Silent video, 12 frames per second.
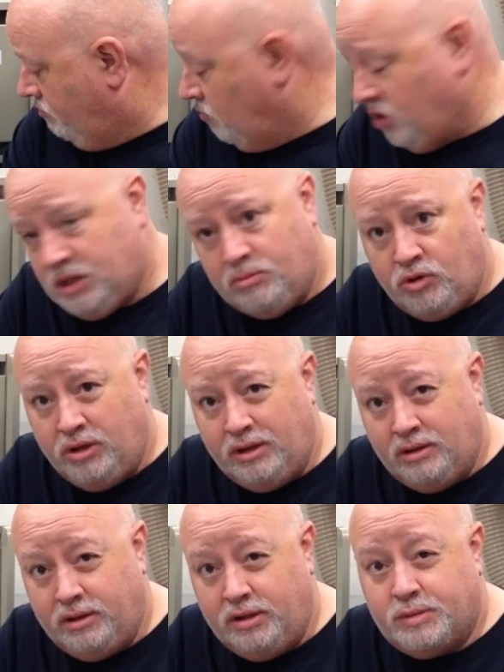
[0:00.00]
which I'm really
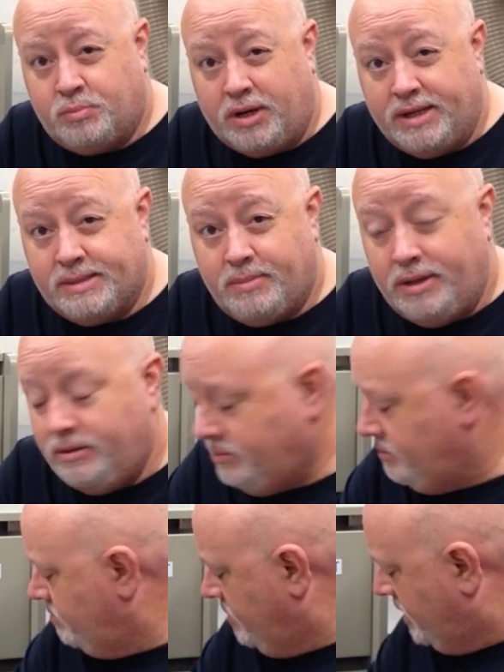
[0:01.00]
a little surprised about
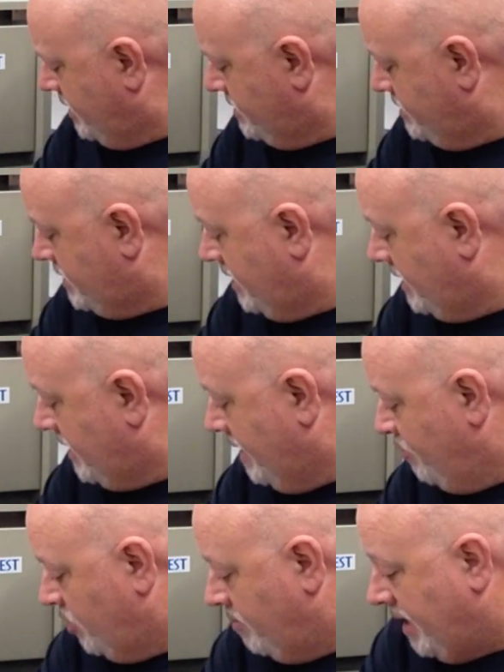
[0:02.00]
because it said it came
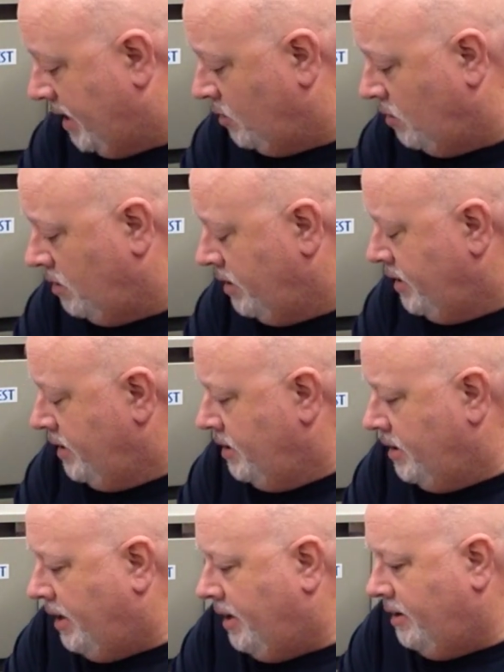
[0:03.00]
with the manual.
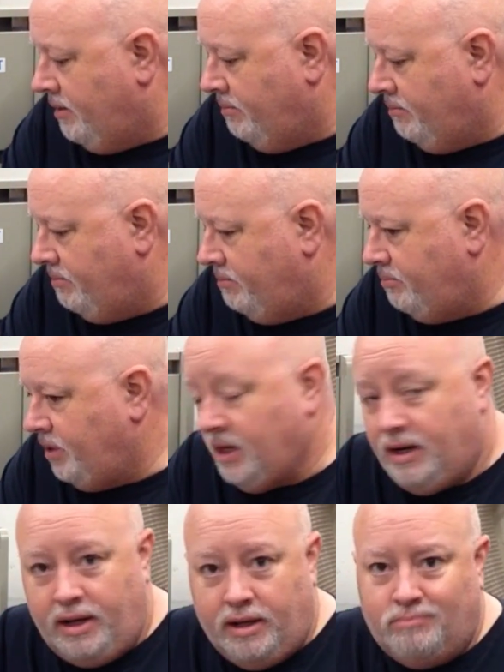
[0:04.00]
But then
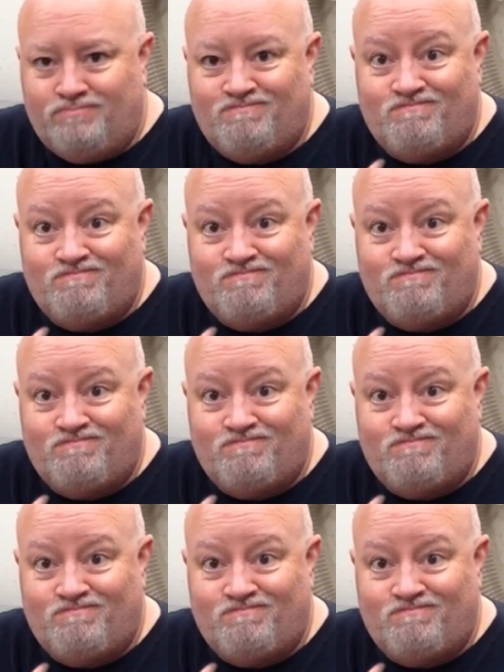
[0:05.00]
again,